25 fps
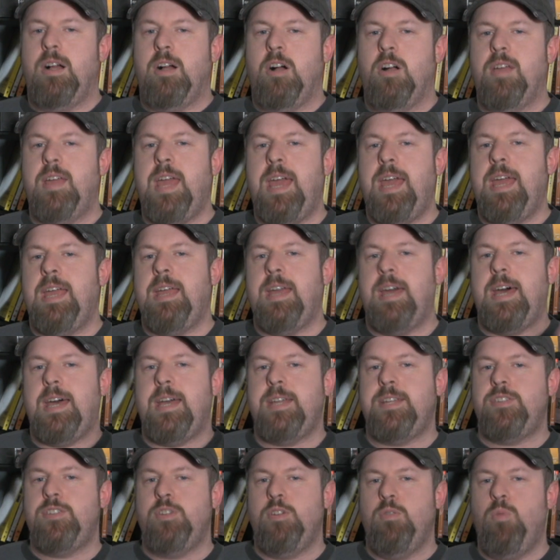Okay,
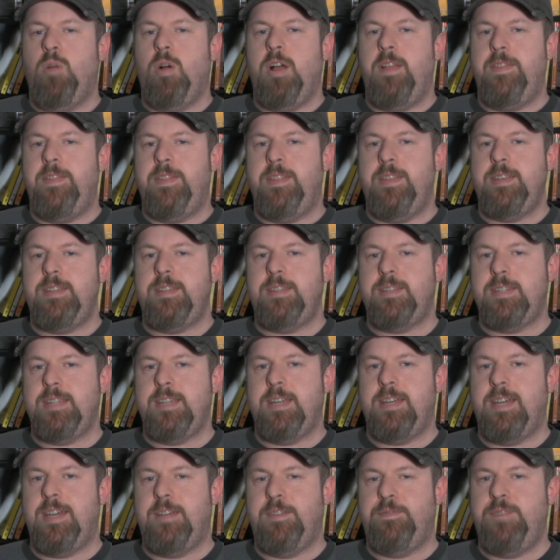guys, so what this
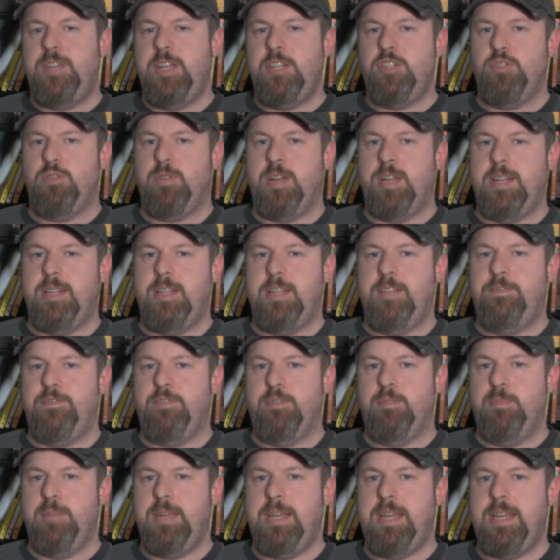featurette did
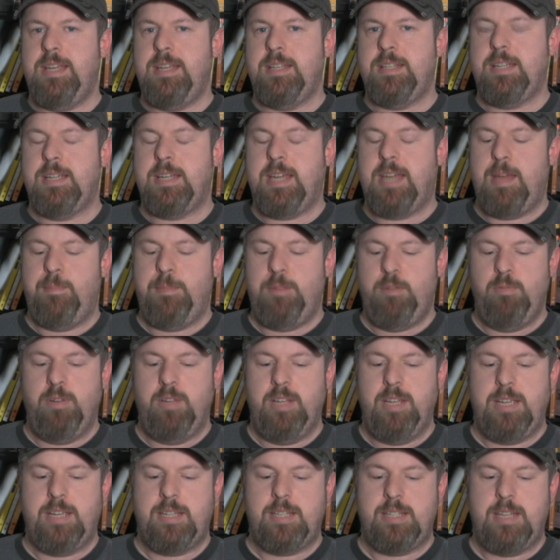for me is it got me
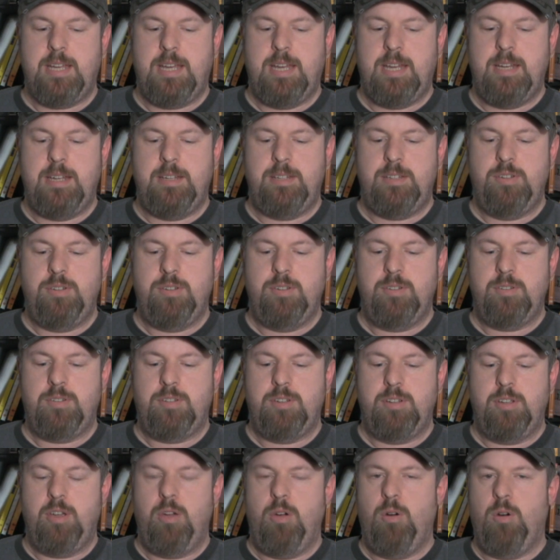really excited
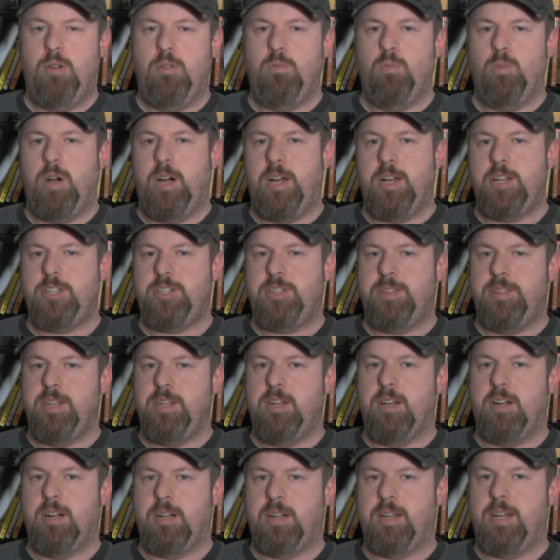to go and watch The
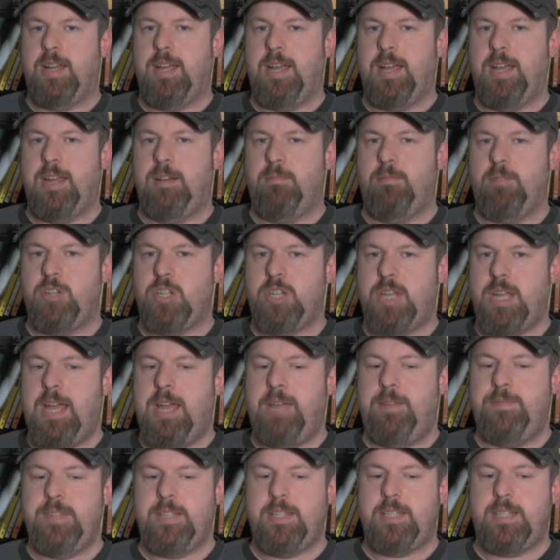Dark Knight, which I
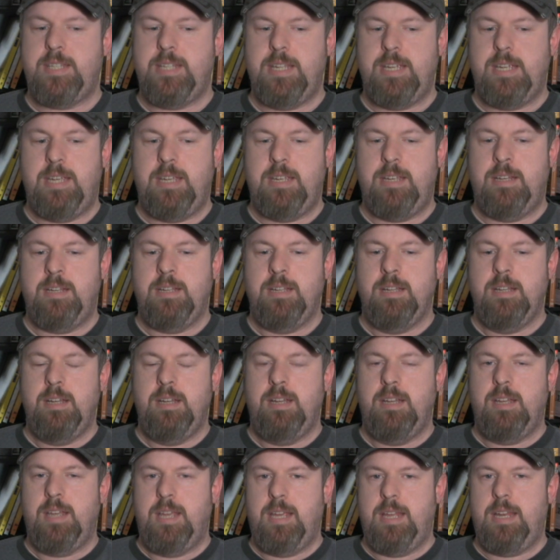haven't seen.
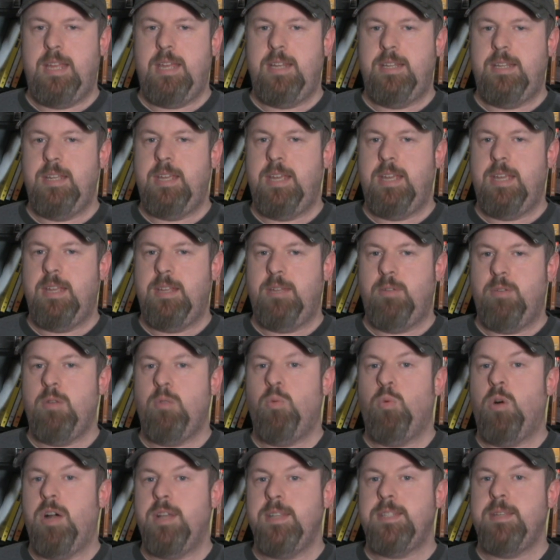
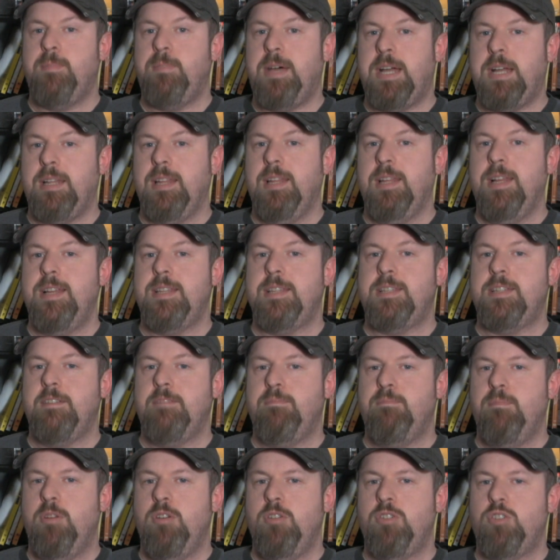It was on my list
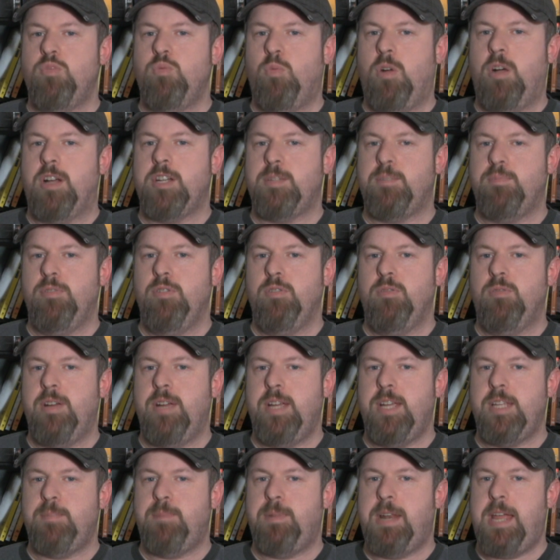of most watched
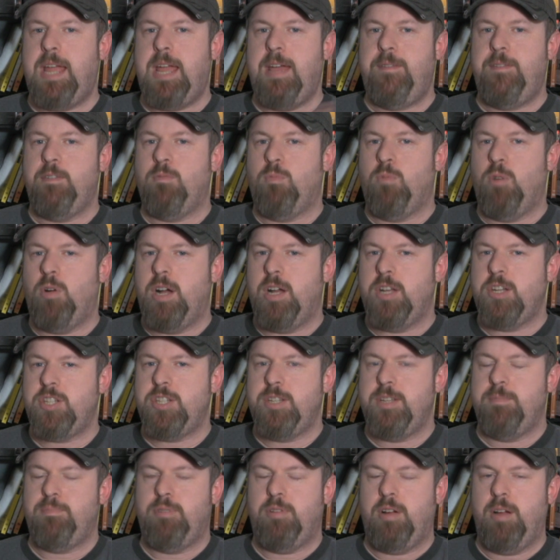Blu-rays, but I haven't
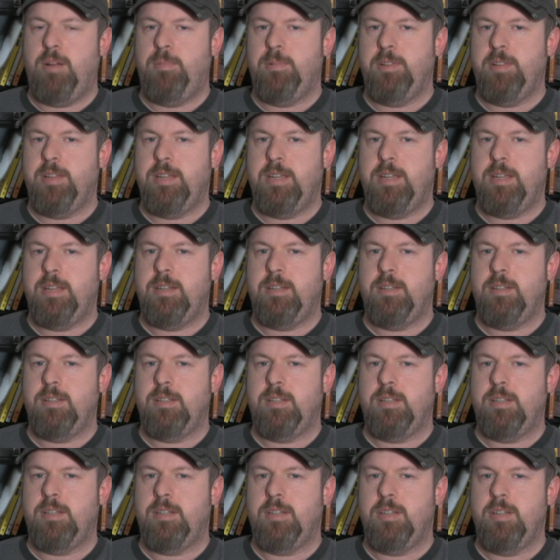watched it probably in
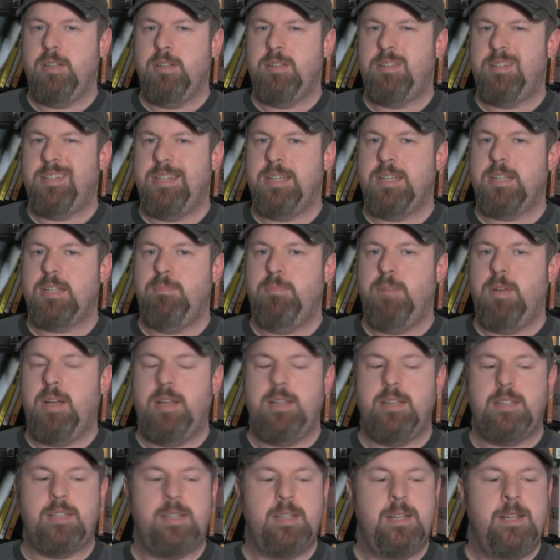a good 6
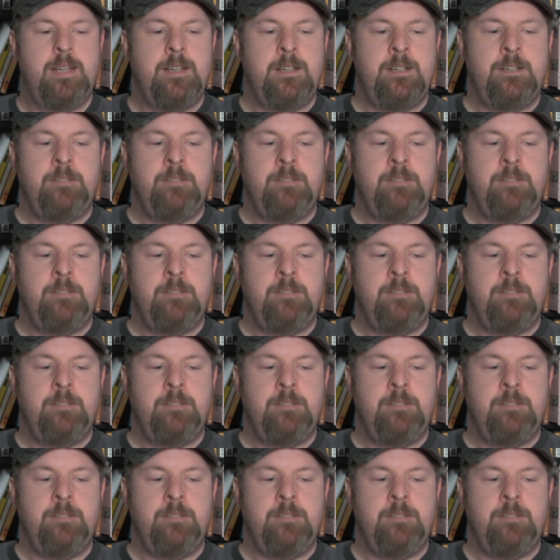months.